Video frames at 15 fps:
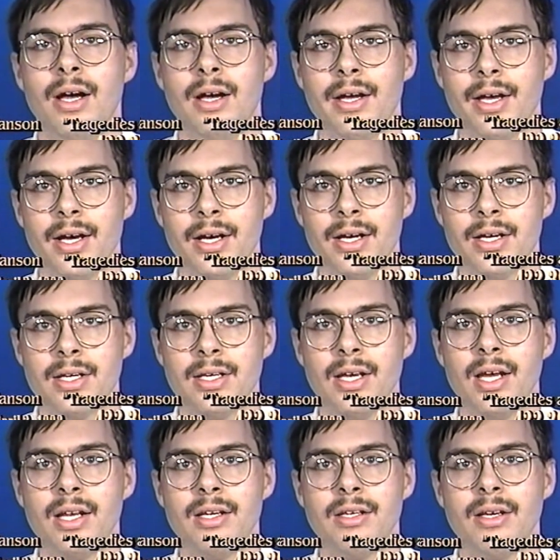I
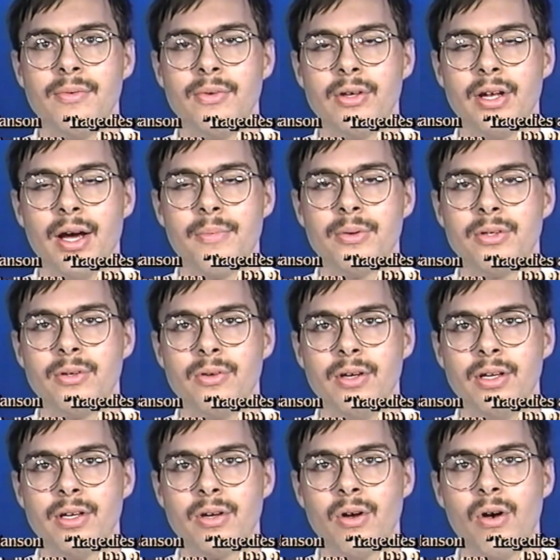again give you an
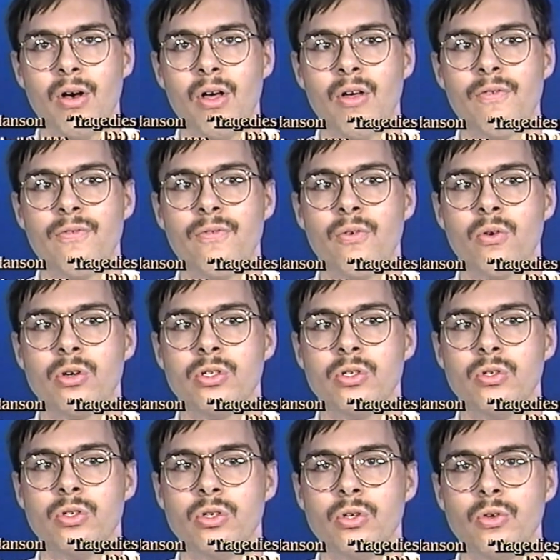opportunity to call
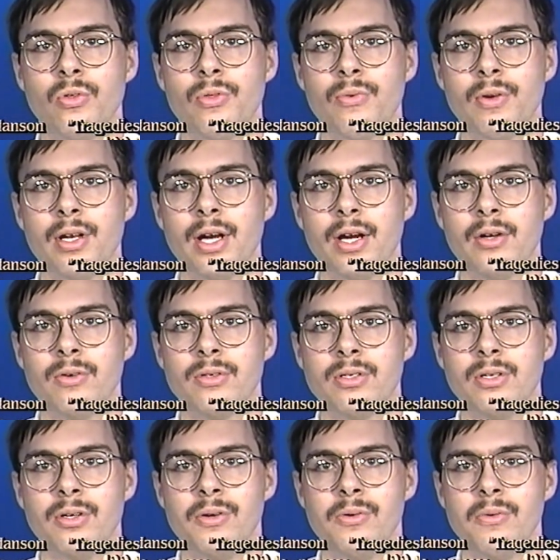
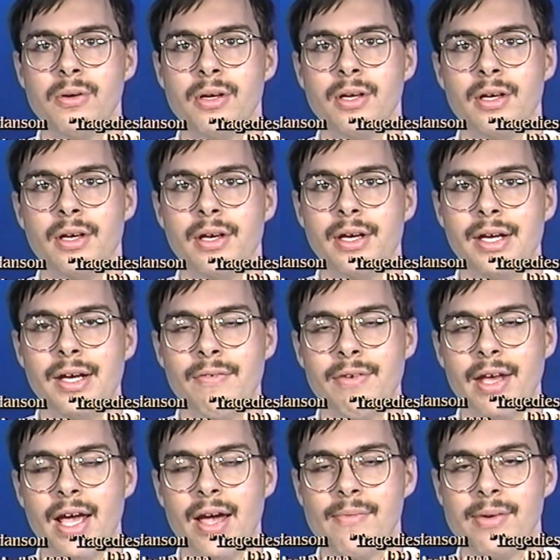422-3902
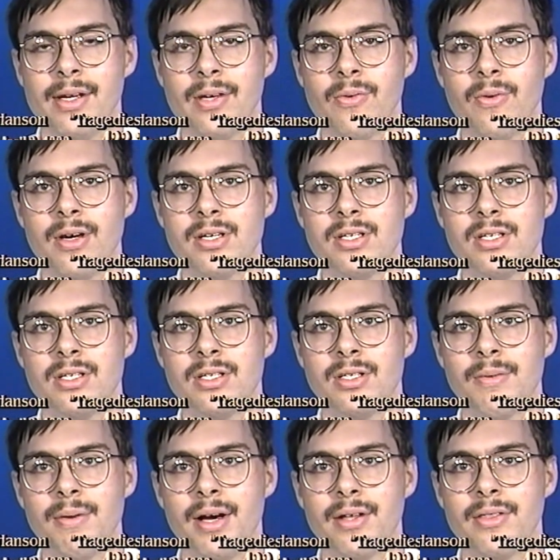if you have any
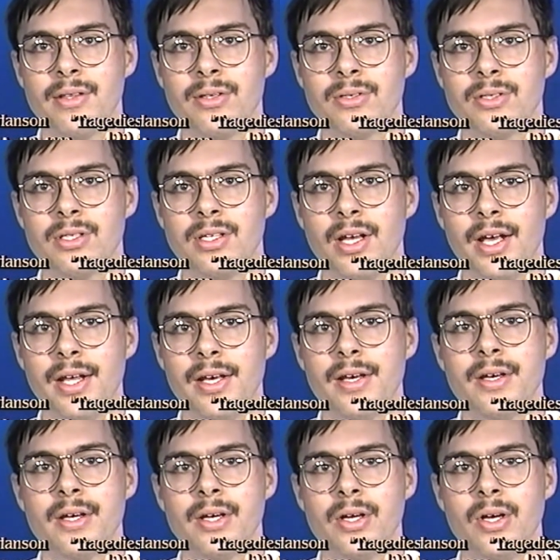questions about the
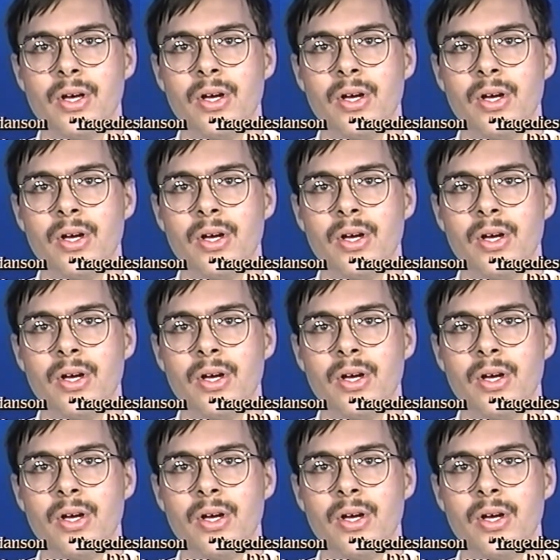Lusitania,